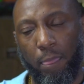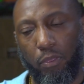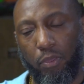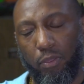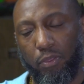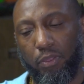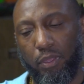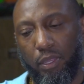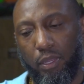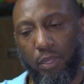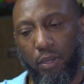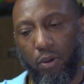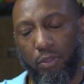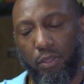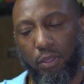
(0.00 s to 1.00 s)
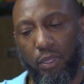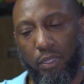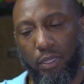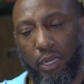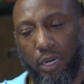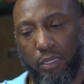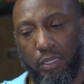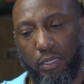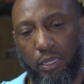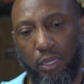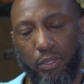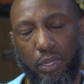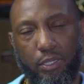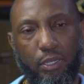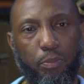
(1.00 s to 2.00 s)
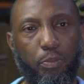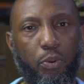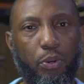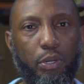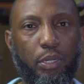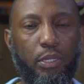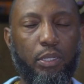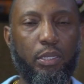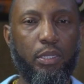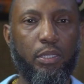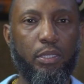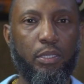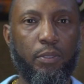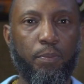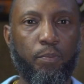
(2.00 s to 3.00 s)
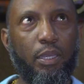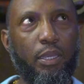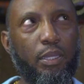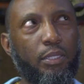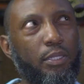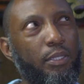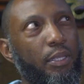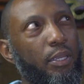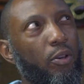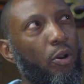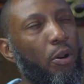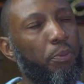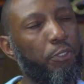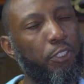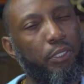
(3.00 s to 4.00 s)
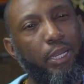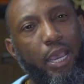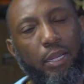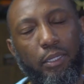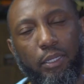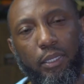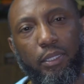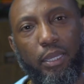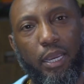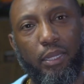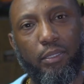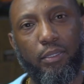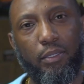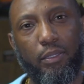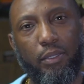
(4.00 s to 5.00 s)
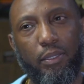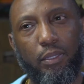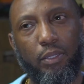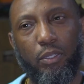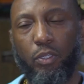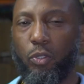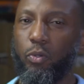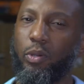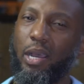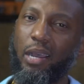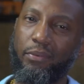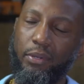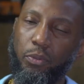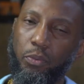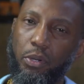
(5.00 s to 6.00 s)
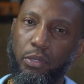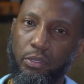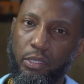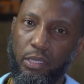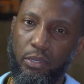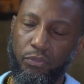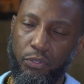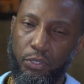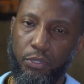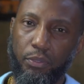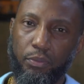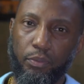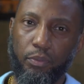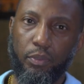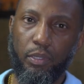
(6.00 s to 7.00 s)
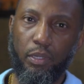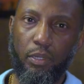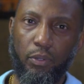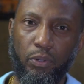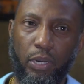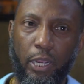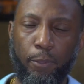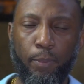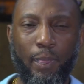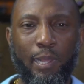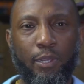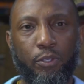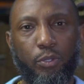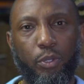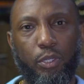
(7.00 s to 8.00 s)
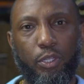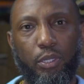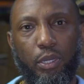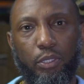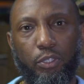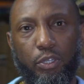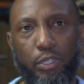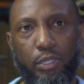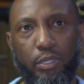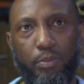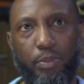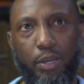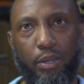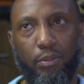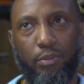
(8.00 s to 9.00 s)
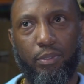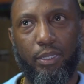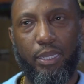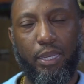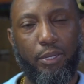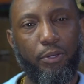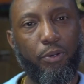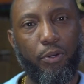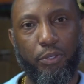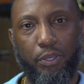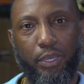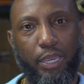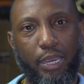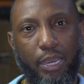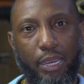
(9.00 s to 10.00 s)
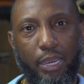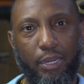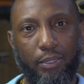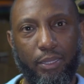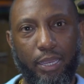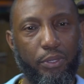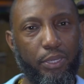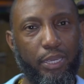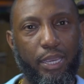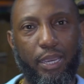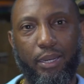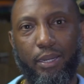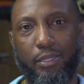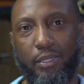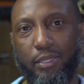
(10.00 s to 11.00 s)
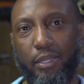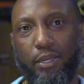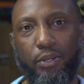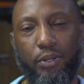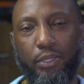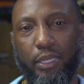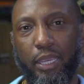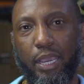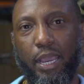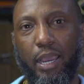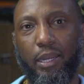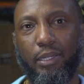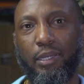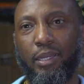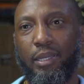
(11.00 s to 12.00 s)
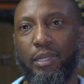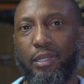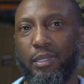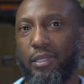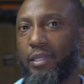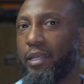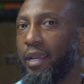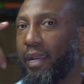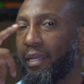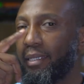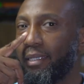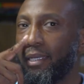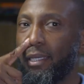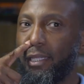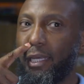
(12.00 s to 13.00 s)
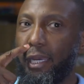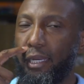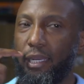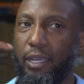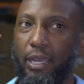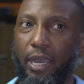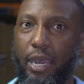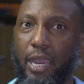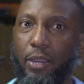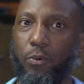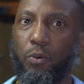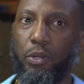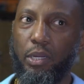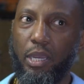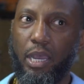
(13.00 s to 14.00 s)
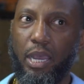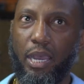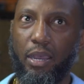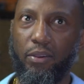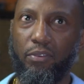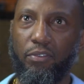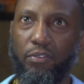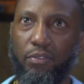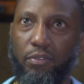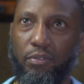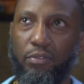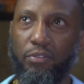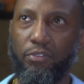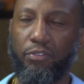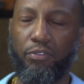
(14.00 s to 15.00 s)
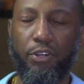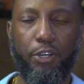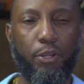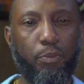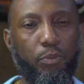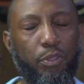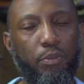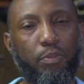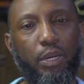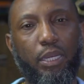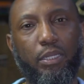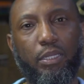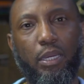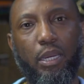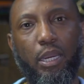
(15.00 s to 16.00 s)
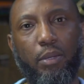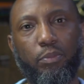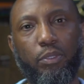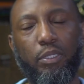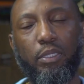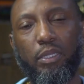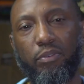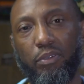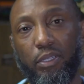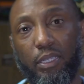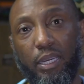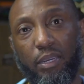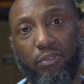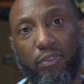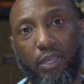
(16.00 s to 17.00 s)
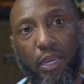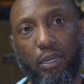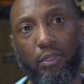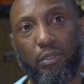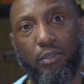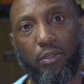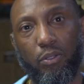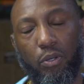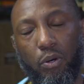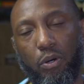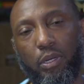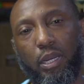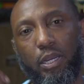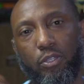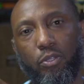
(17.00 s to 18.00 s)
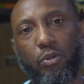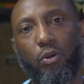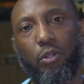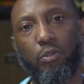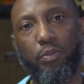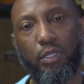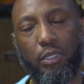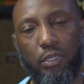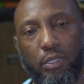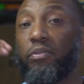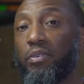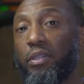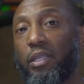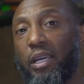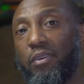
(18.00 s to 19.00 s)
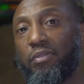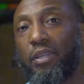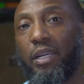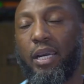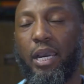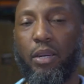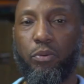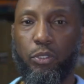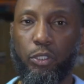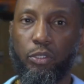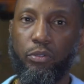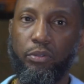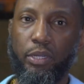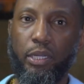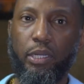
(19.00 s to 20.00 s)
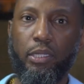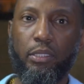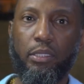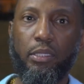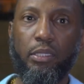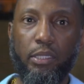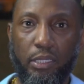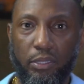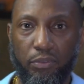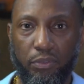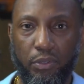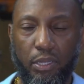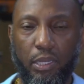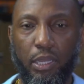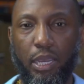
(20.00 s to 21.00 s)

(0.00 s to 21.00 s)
The other thing that I would say that's important is it's the optionality that you having wealth gives you, right? So it's not just about getting all you can and sitting on the can. It's the idea that I want to have freedom with my time to live a life that God has called me to live, a life that I was created to live.